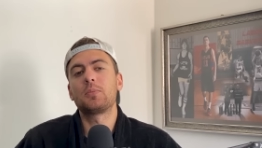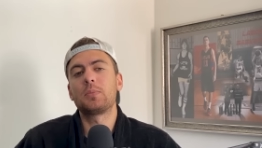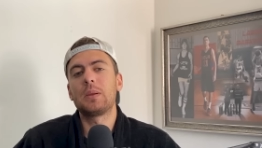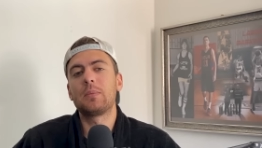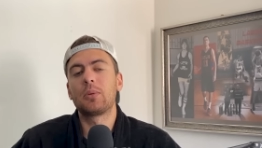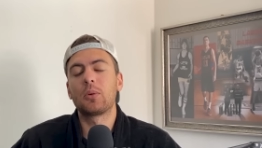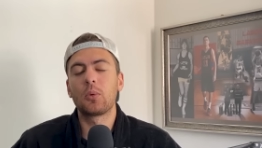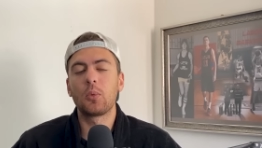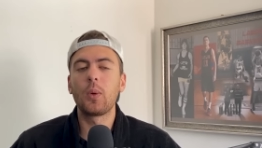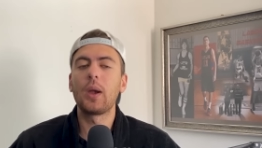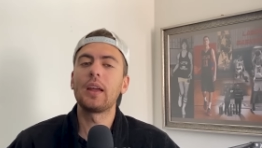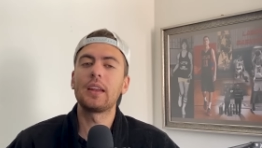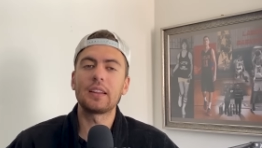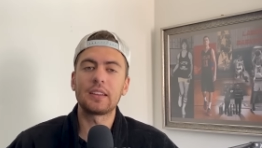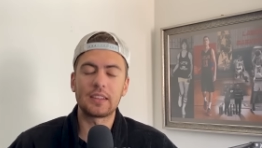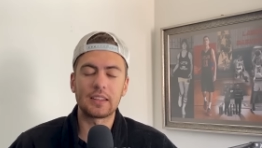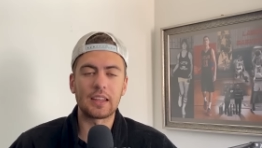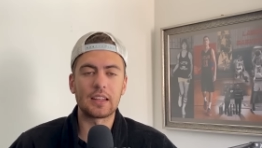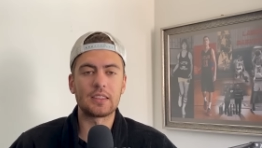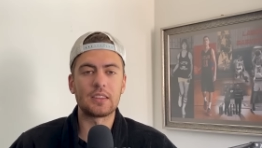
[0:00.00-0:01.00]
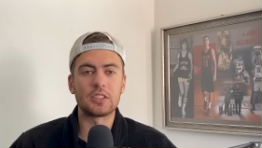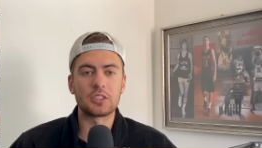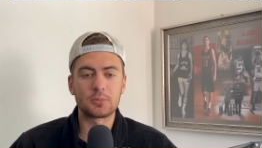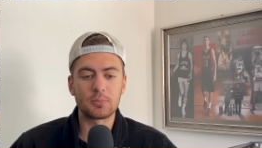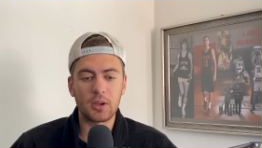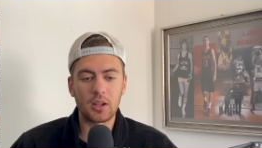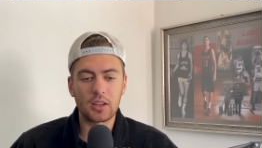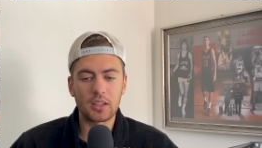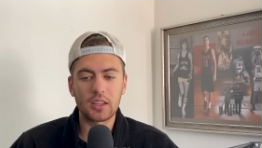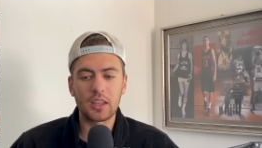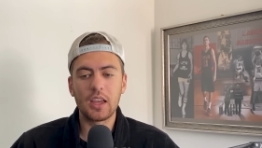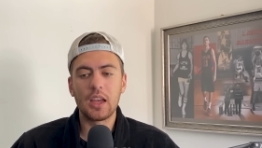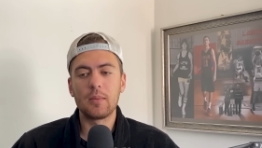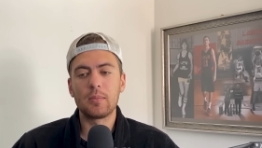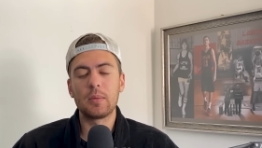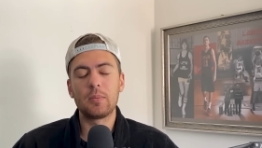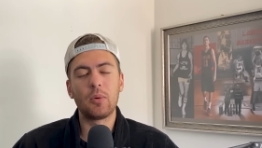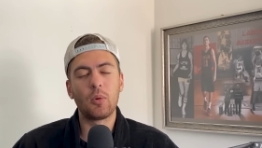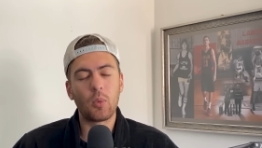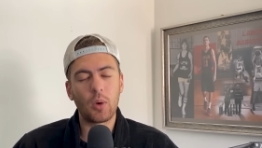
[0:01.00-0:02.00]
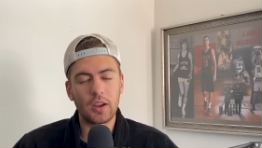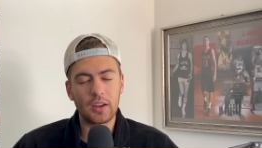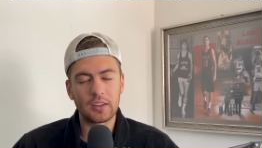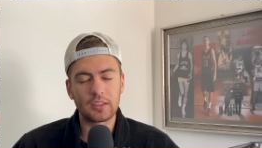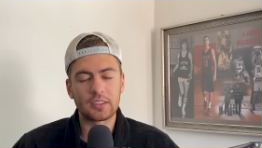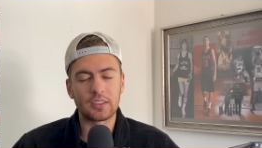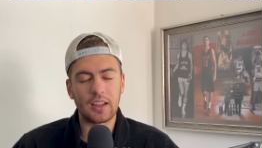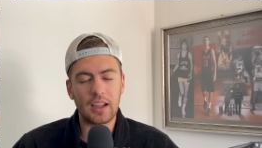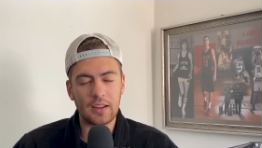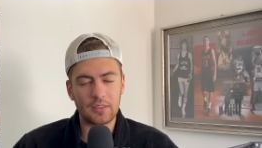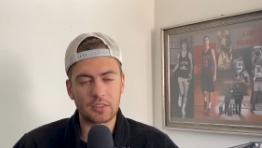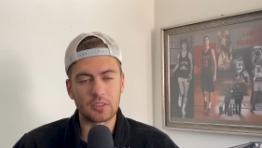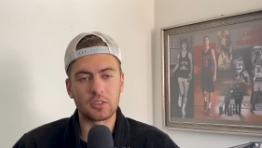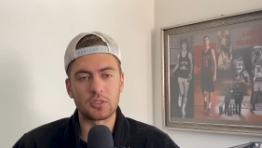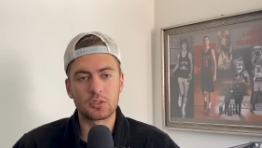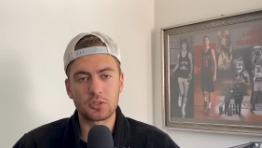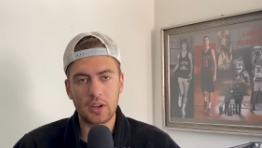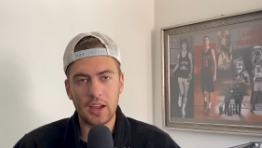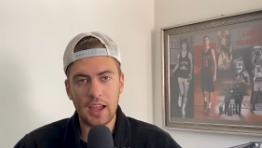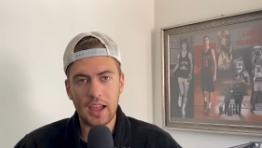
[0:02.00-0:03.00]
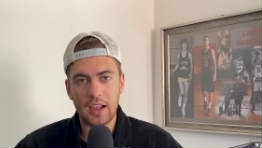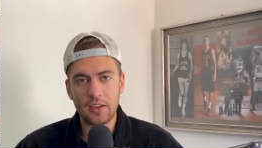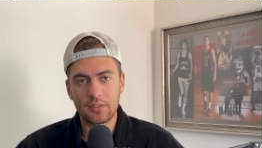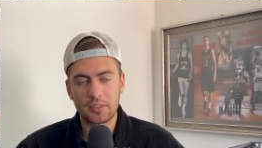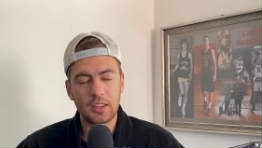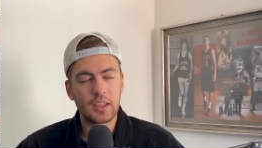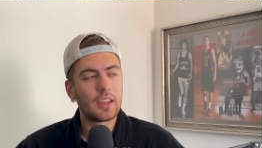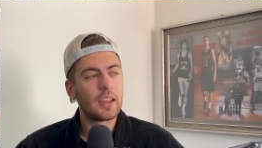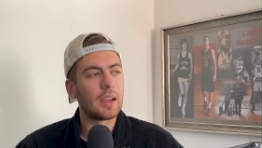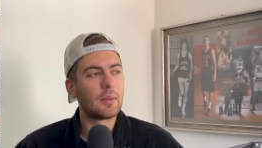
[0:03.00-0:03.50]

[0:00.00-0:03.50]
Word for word: people were waiting to get this money, people were waiting till after the draft,